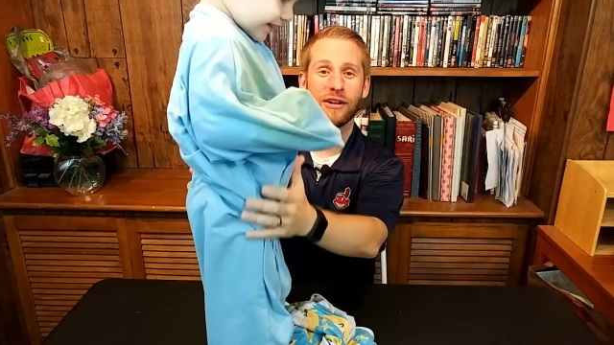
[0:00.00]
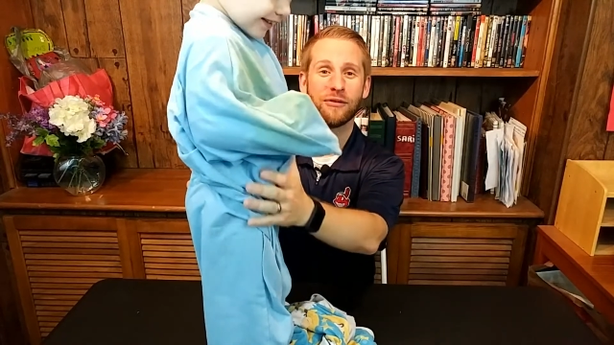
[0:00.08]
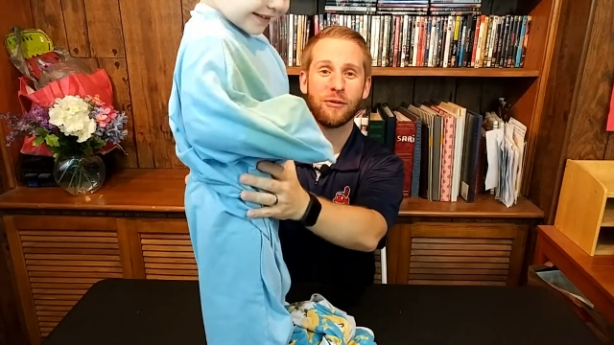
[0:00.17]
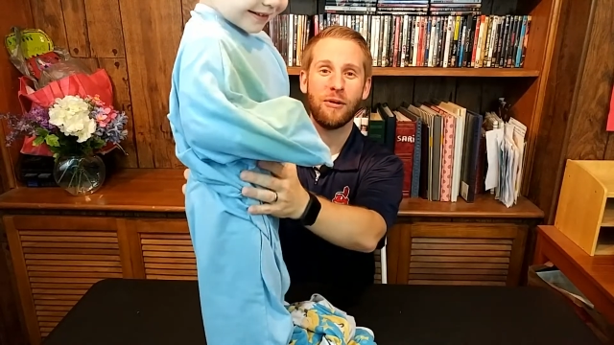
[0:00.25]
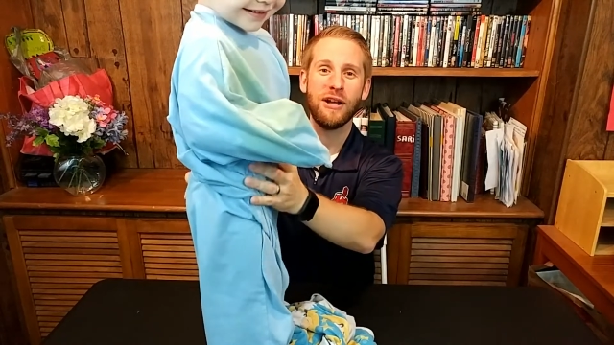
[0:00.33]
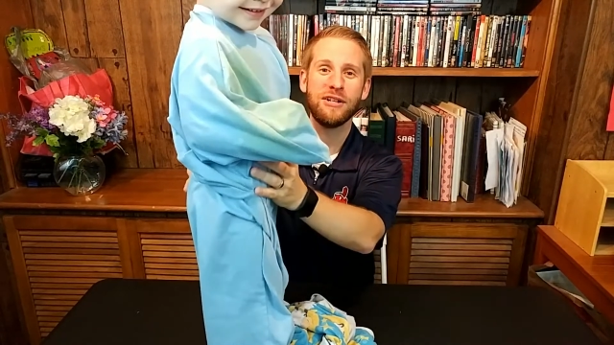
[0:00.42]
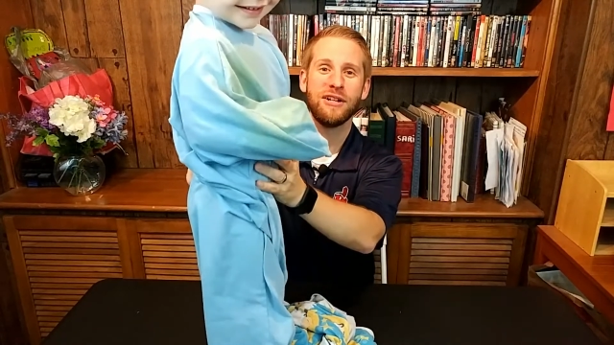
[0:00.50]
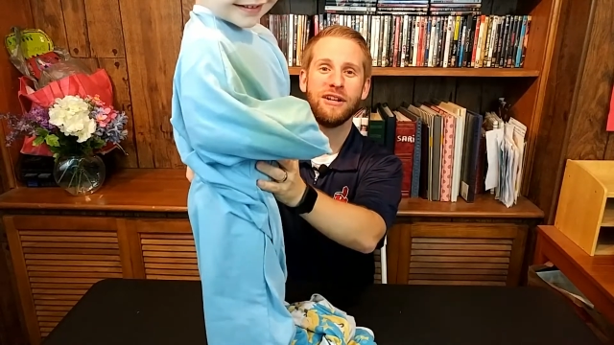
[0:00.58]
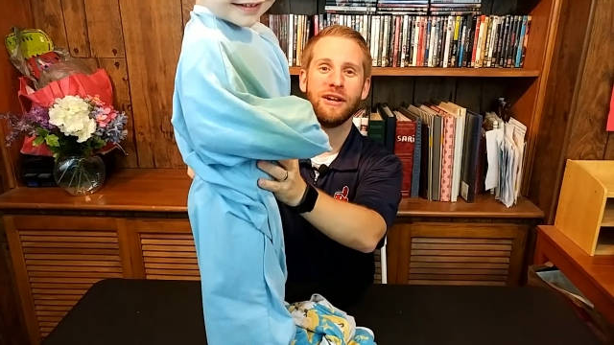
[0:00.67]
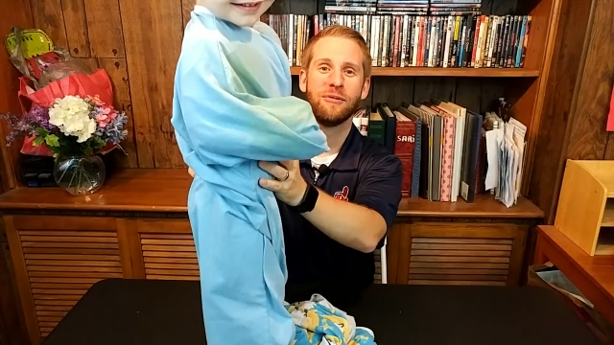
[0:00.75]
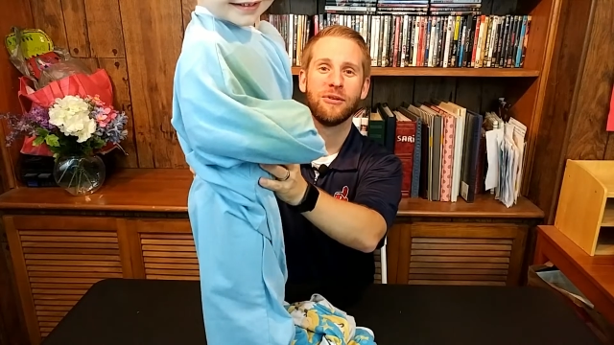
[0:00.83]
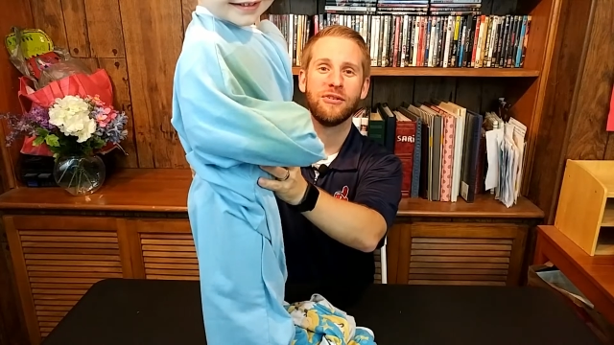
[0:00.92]
for watching,
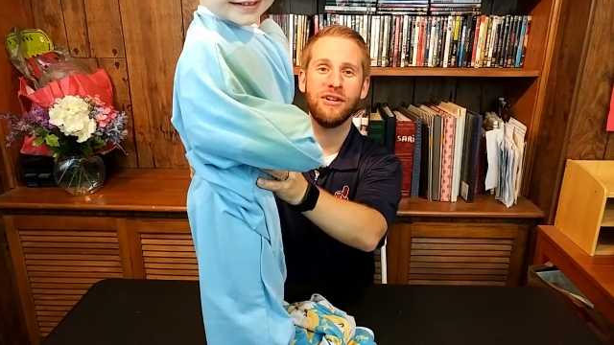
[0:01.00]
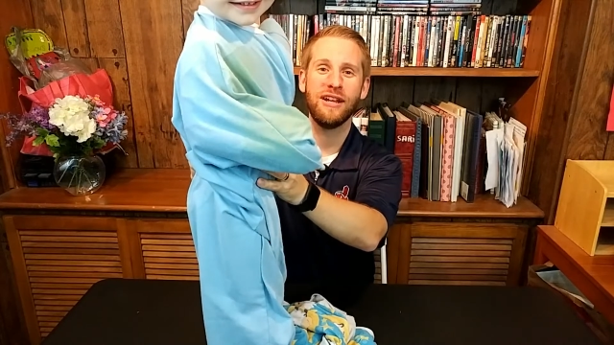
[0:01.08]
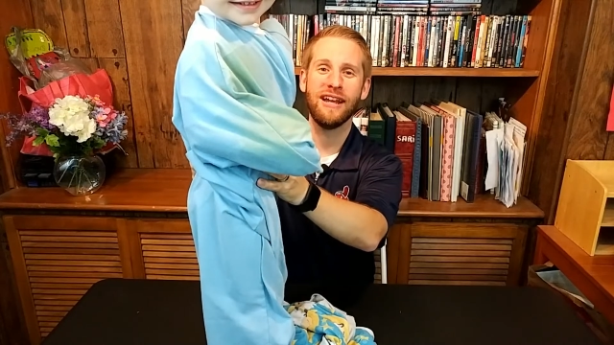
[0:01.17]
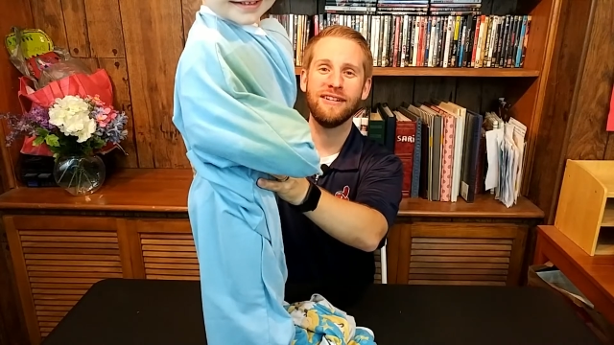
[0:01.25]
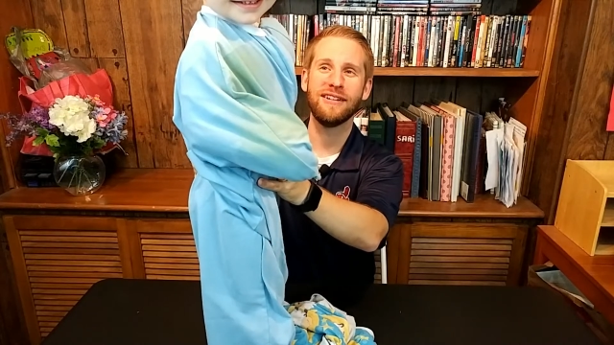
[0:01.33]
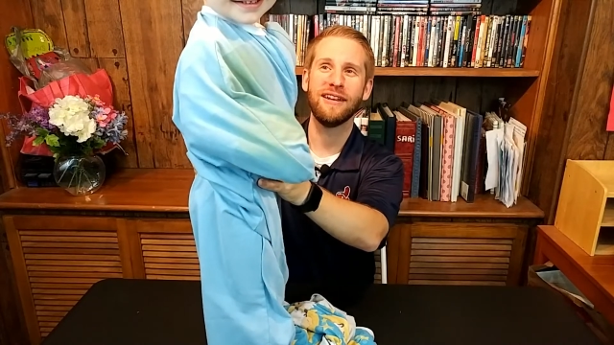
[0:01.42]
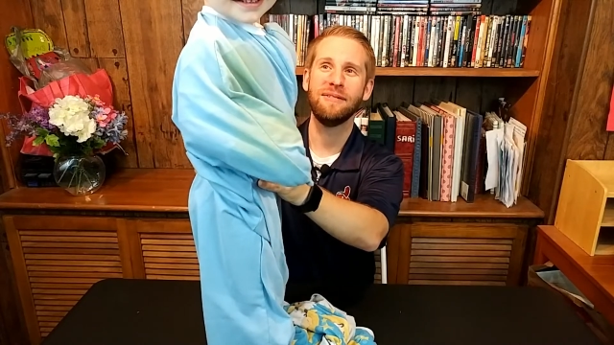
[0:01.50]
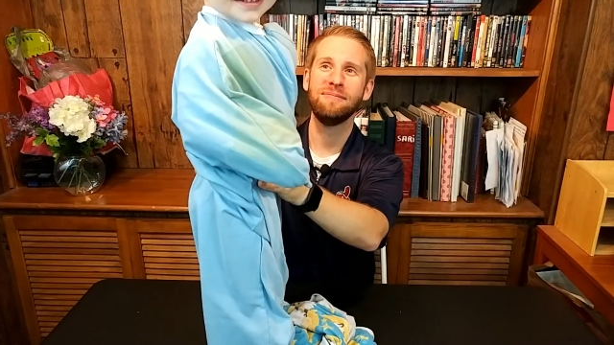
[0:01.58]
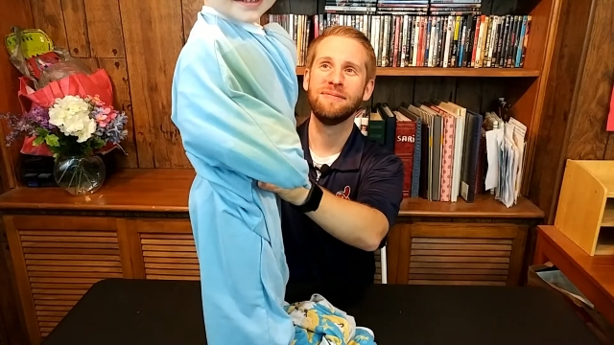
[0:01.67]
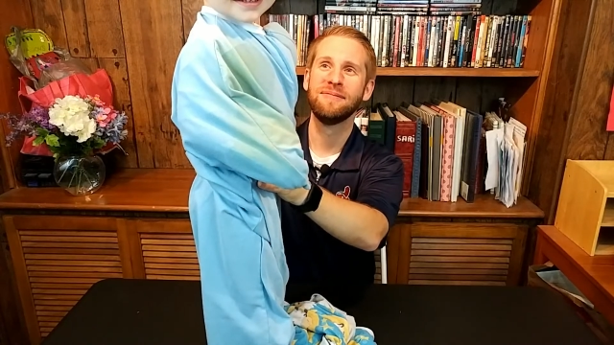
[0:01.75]
and we'll see you next time.